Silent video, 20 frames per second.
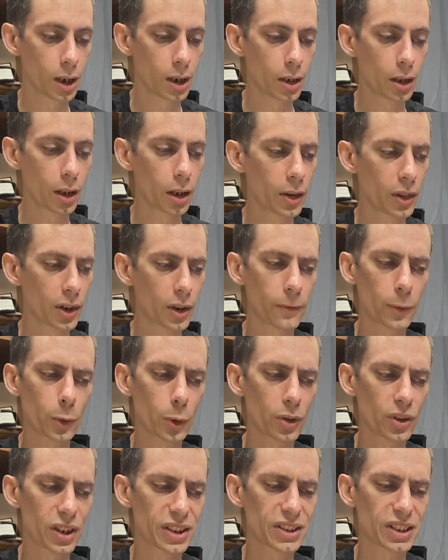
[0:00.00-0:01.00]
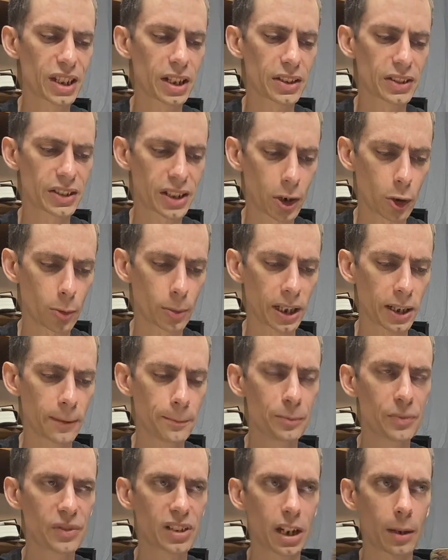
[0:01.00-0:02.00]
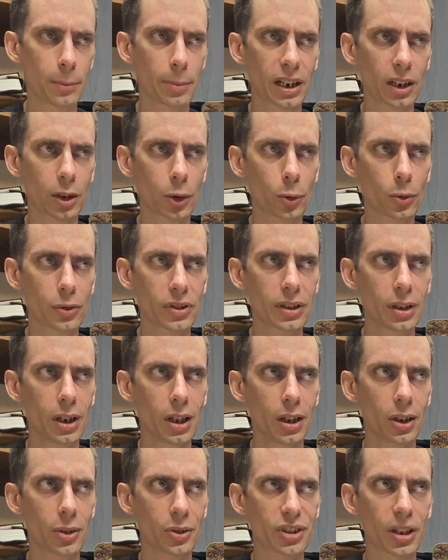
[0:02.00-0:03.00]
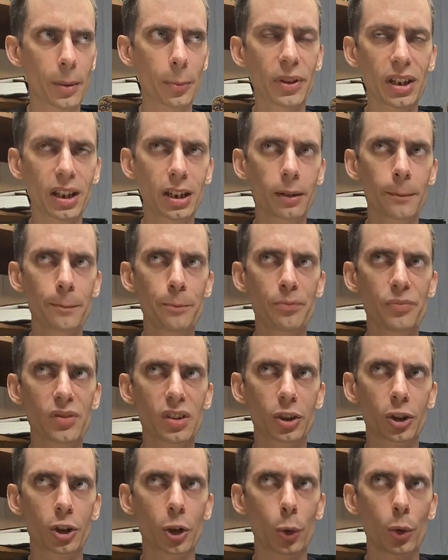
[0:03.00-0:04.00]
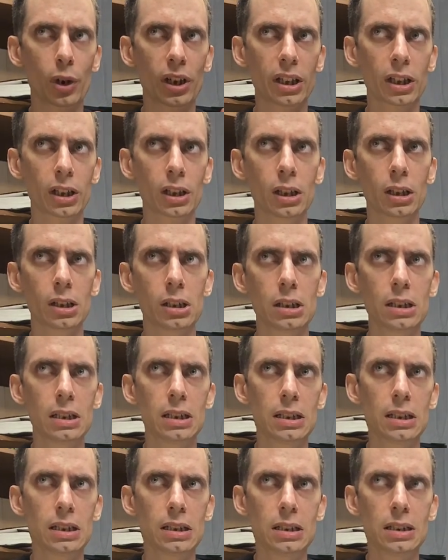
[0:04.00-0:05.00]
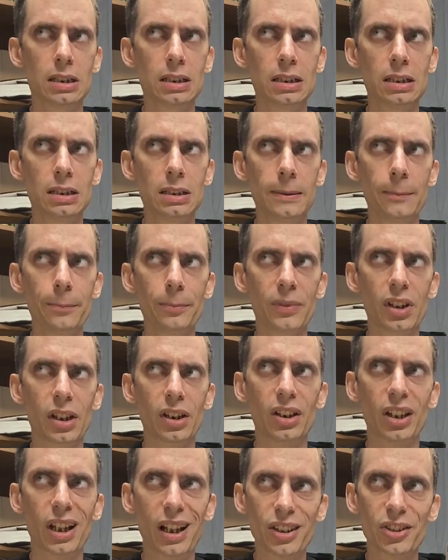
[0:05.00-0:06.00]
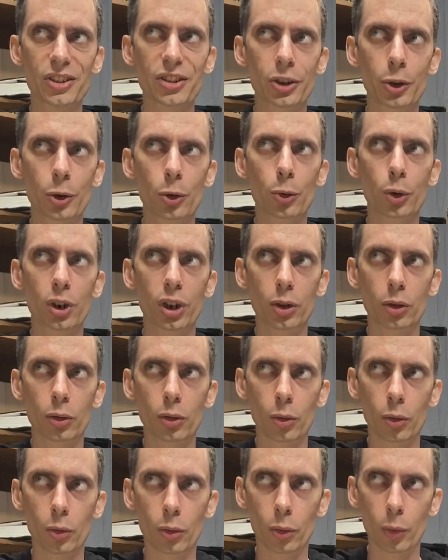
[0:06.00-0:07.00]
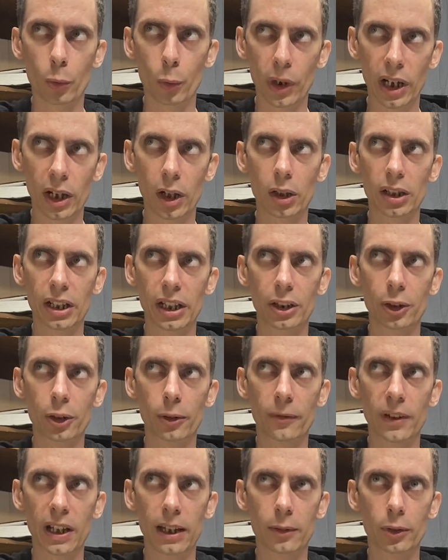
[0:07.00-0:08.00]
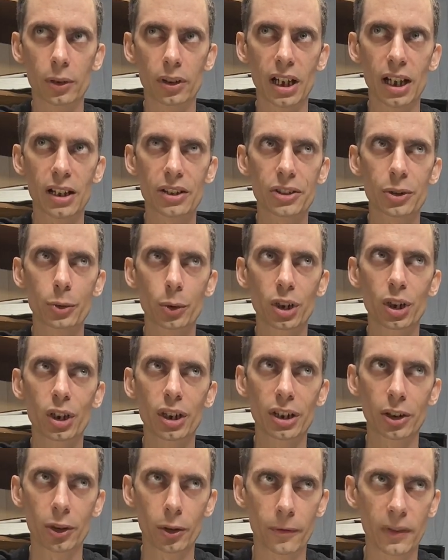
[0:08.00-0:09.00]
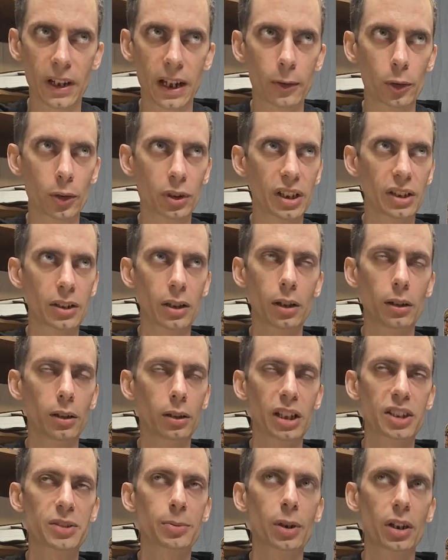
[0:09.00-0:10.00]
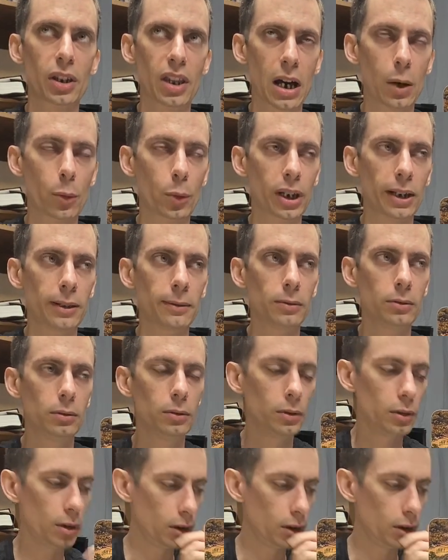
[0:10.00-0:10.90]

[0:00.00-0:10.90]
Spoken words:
Therefore, this does tell me, 10 of Pentacles, there's something going not so well in your favor, not so good in your favor. Let's put it that way.